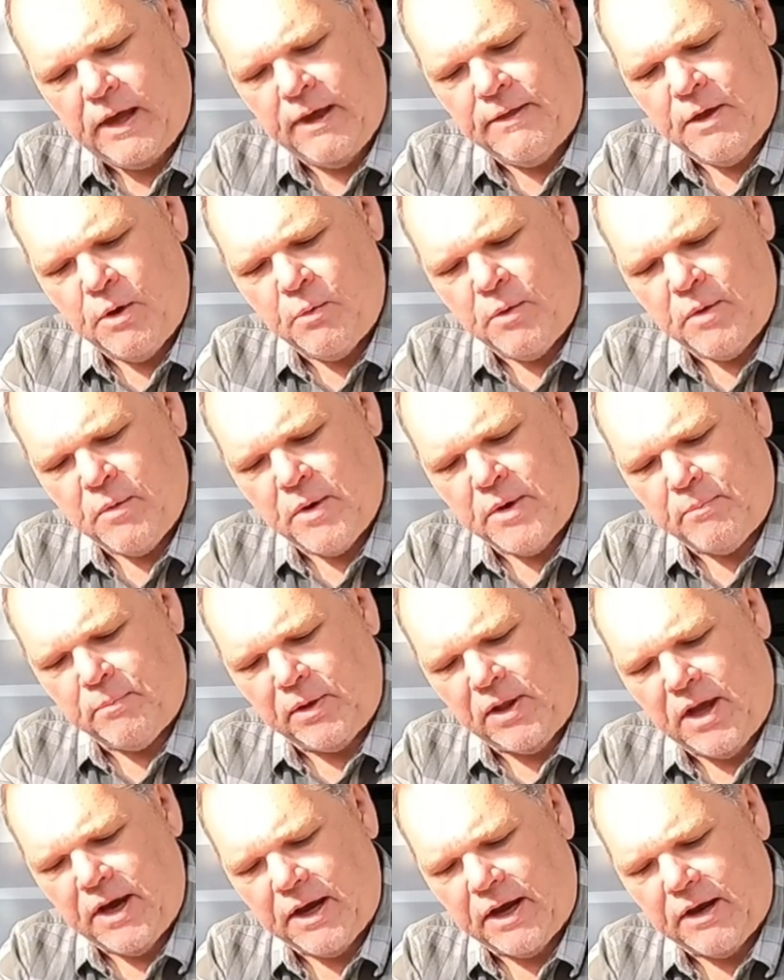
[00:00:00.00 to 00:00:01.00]
and then we would
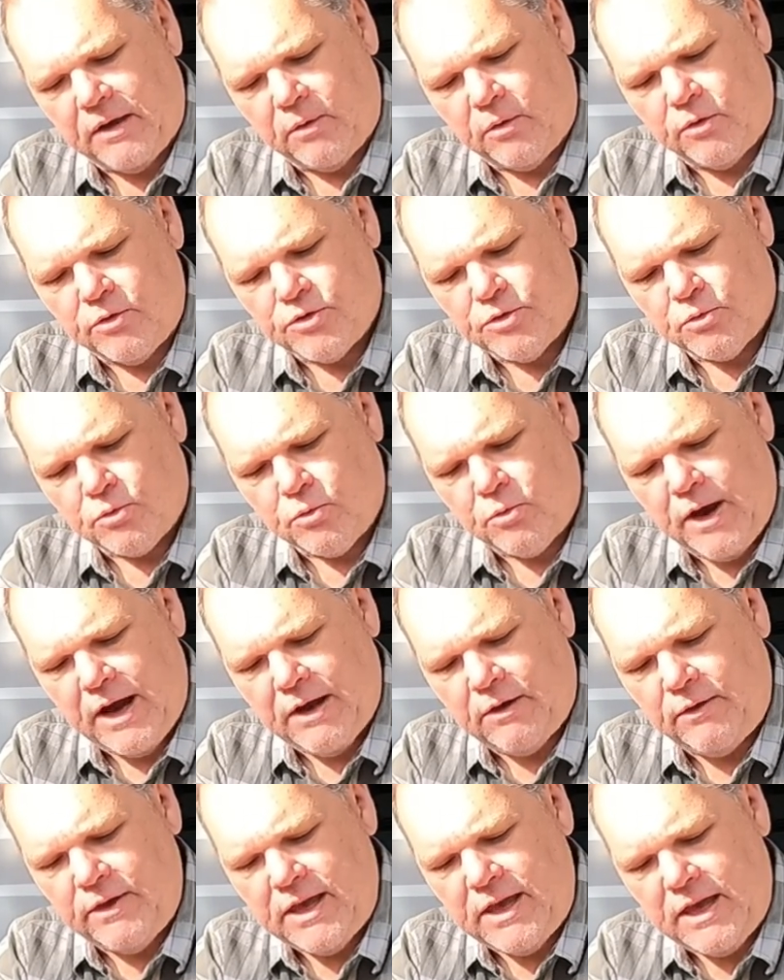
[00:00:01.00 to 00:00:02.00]
plug it
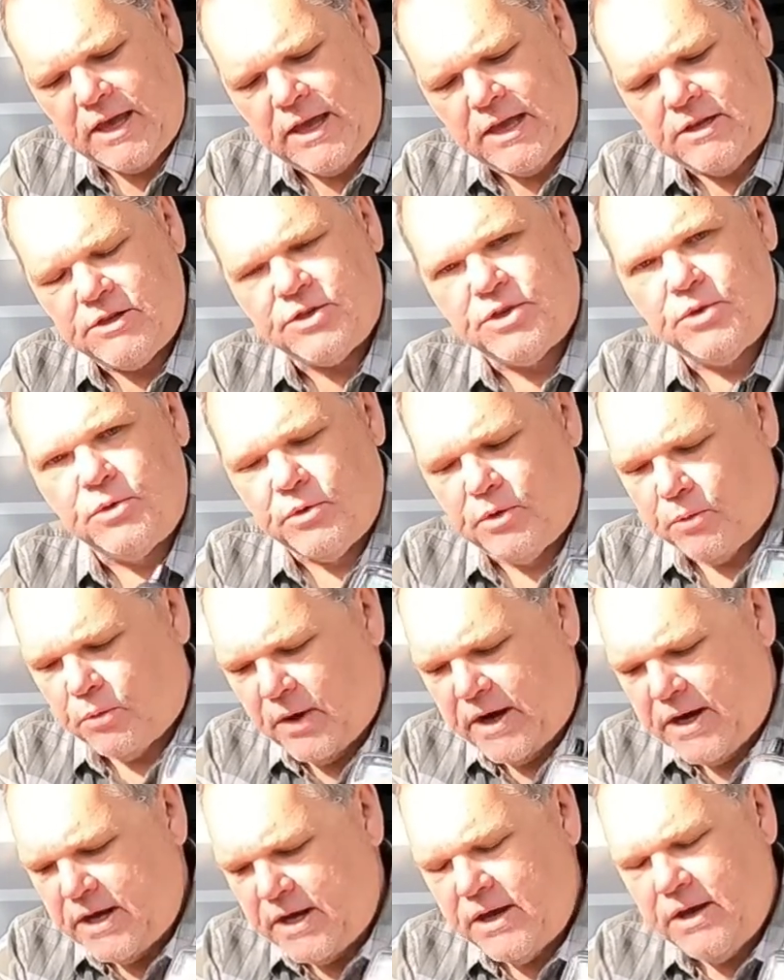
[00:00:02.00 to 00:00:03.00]
directly into the
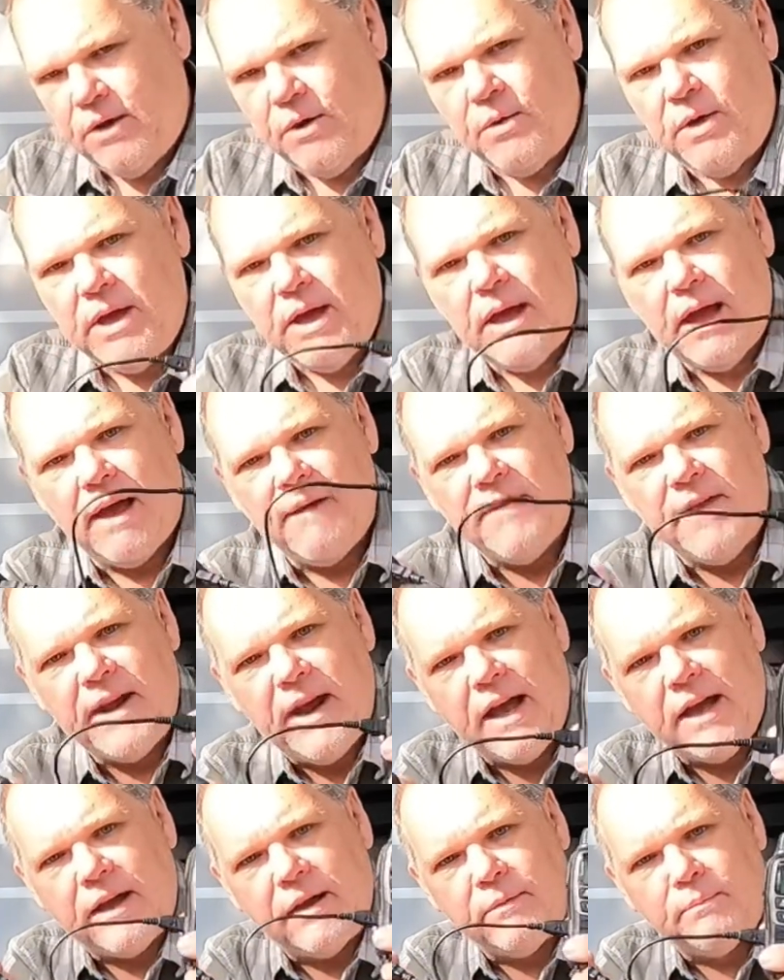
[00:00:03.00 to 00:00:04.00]
radio, and
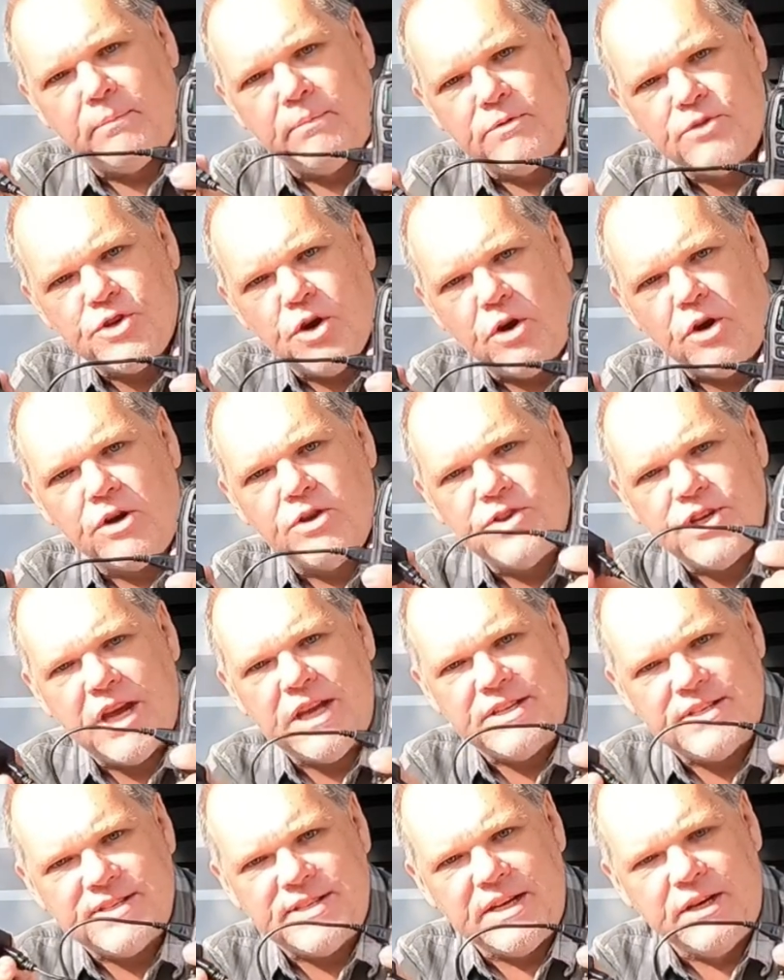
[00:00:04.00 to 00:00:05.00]
then I could charge
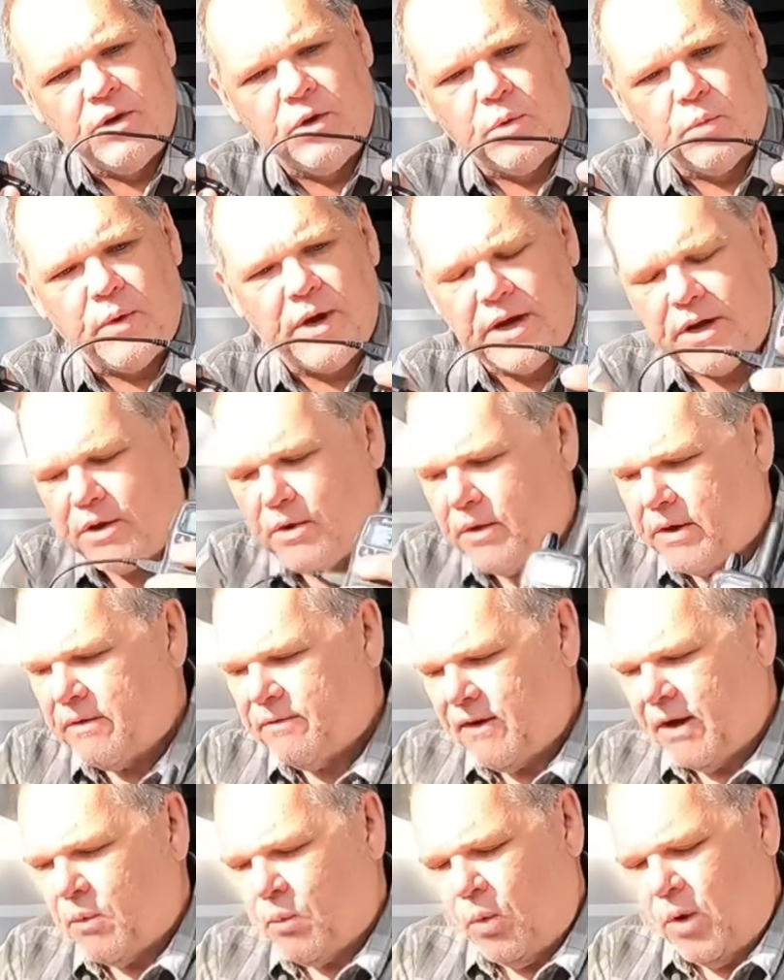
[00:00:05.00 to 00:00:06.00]
a single radio
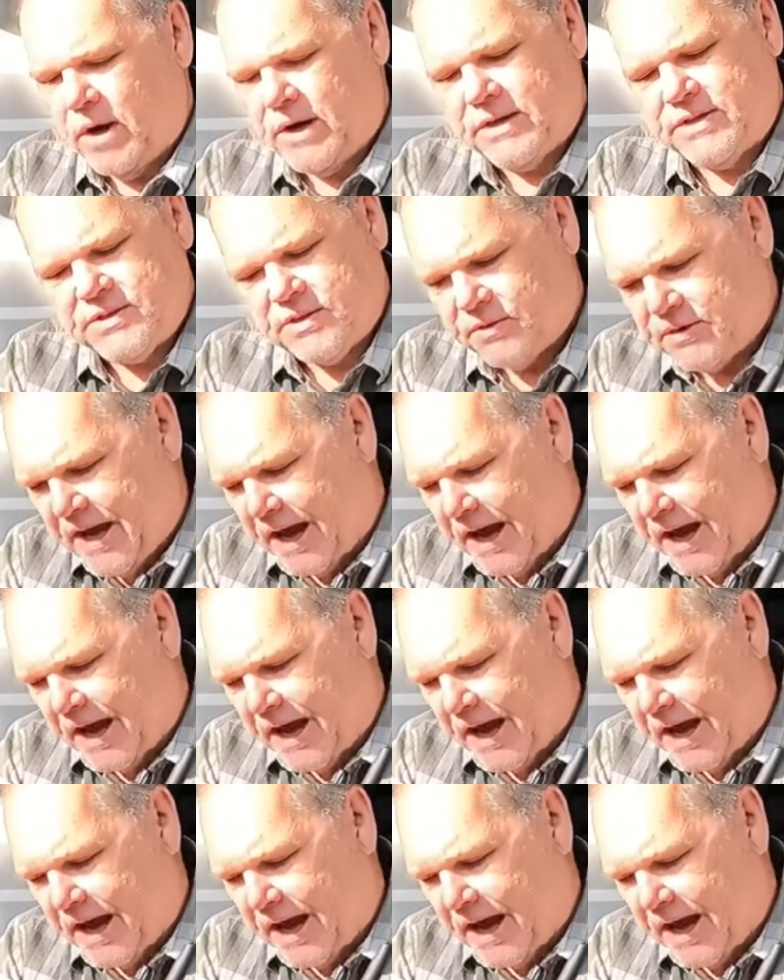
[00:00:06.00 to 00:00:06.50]
if I wanted to.